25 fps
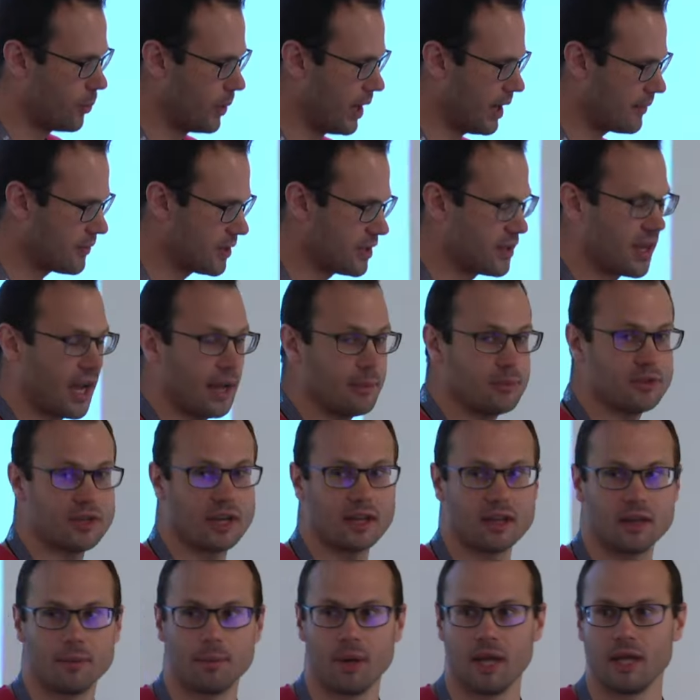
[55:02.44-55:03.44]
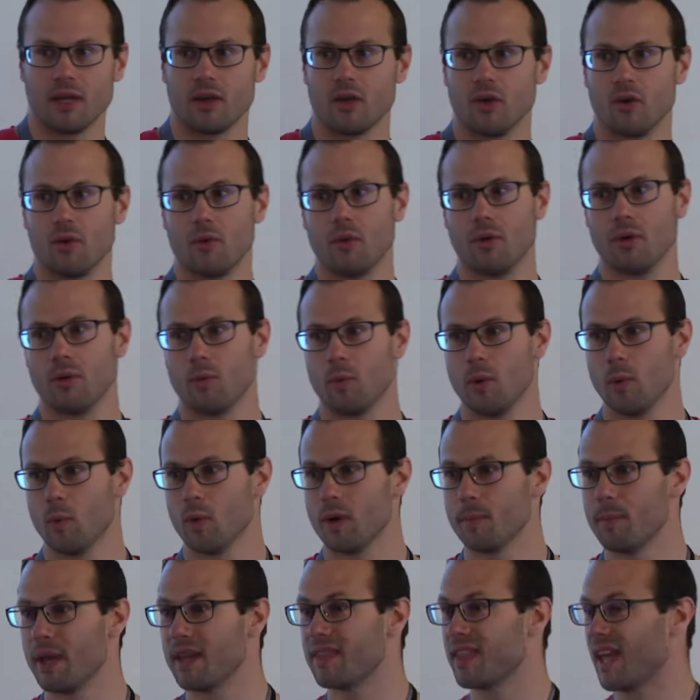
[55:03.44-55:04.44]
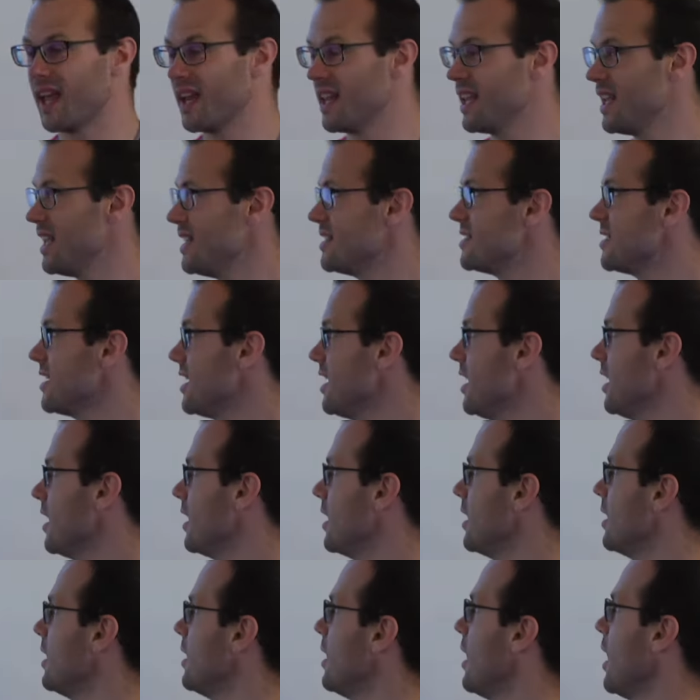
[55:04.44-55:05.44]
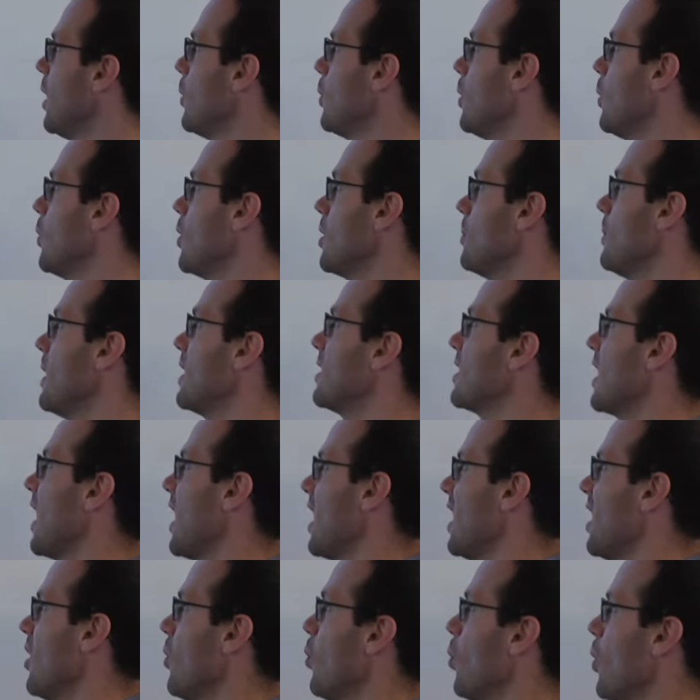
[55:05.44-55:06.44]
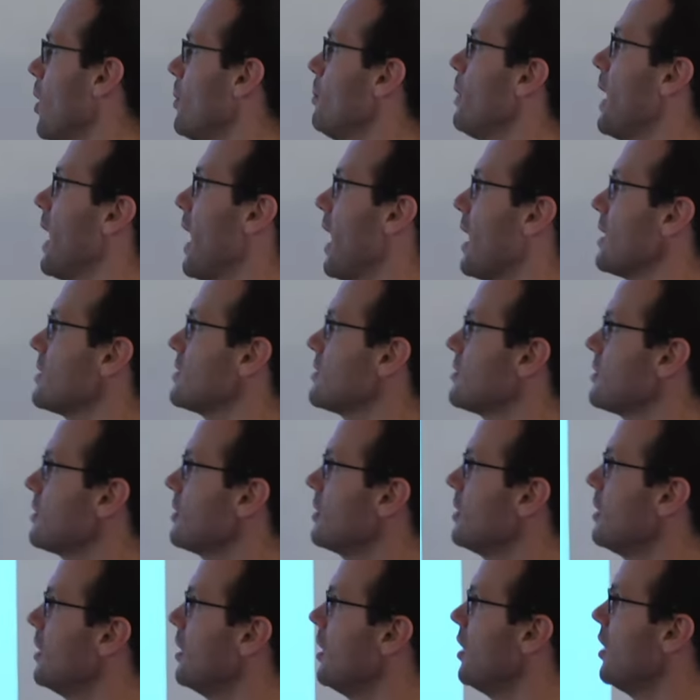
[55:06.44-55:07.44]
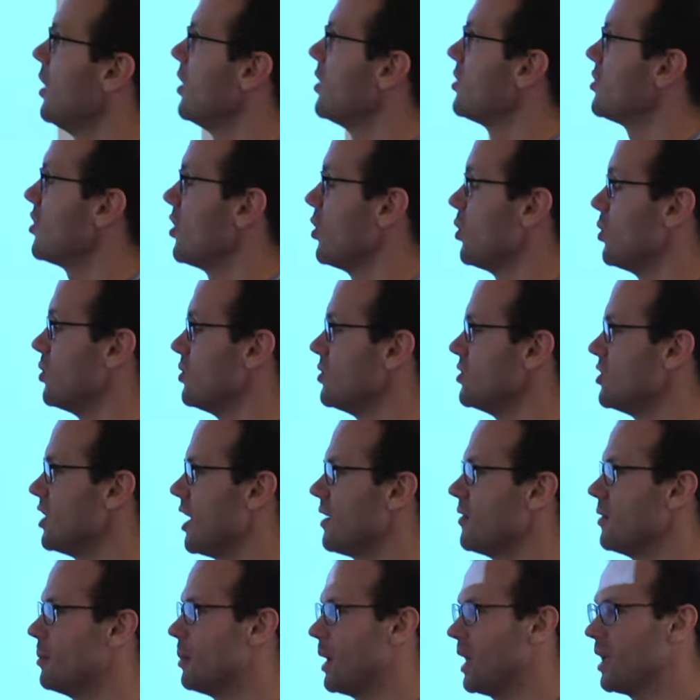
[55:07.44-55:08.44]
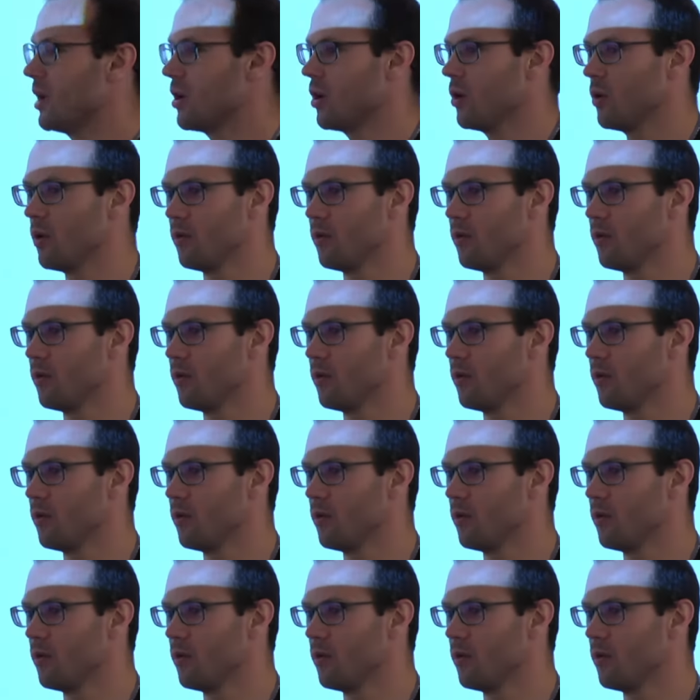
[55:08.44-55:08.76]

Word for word: we have to type check the bytecode. We want to make that easy. We want to make that one pass. So Java bytecode